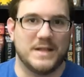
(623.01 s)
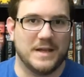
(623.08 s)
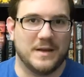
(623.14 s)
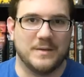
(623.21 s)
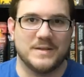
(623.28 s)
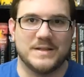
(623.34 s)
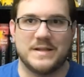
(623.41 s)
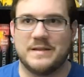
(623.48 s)
So
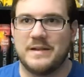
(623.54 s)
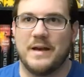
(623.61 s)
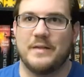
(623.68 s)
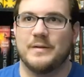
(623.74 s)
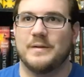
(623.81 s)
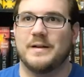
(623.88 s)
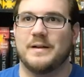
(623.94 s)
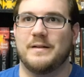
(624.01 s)
he goes to the
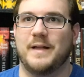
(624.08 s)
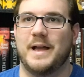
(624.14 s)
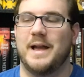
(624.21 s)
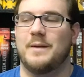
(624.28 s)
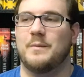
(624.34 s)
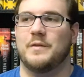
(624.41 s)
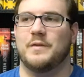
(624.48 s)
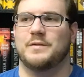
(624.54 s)
other
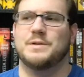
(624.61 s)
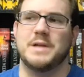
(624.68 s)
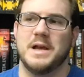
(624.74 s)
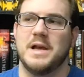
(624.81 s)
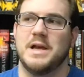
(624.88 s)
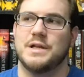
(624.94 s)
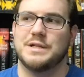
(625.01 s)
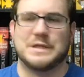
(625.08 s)
clan where there's
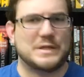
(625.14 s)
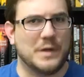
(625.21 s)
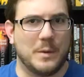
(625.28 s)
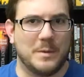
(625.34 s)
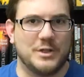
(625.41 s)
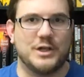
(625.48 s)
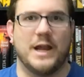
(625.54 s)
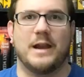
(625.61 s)

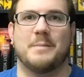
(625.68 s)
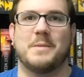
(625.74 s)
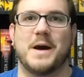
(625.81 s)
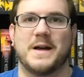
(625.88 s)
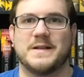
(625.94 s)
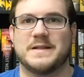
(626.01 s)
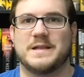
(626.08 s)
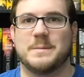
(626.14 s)
so much
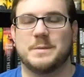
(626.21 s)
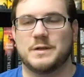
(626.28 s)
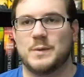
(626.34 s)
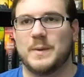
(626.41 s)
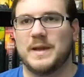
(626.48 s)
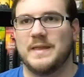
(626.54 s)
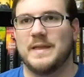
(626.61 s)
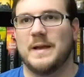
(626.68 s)
animosity
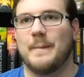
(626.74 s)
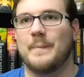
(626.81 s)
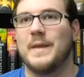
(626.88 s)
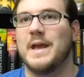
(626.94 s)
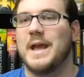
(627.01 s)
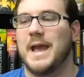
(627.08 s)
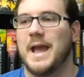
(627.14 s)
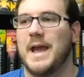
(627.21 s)
between
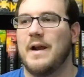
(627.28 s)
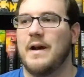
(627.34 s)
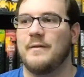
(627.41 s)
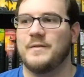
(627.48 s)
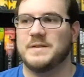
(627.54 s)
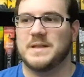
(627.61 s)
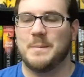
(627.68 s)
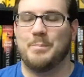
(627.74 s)
them and
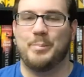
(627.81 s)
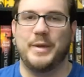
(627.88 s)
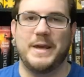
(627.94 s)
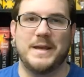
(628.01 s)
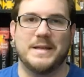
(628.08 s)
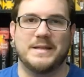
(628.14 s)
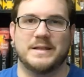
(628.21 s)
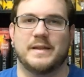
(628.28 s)
offers them
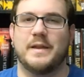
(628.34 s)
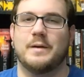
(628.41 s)
peace,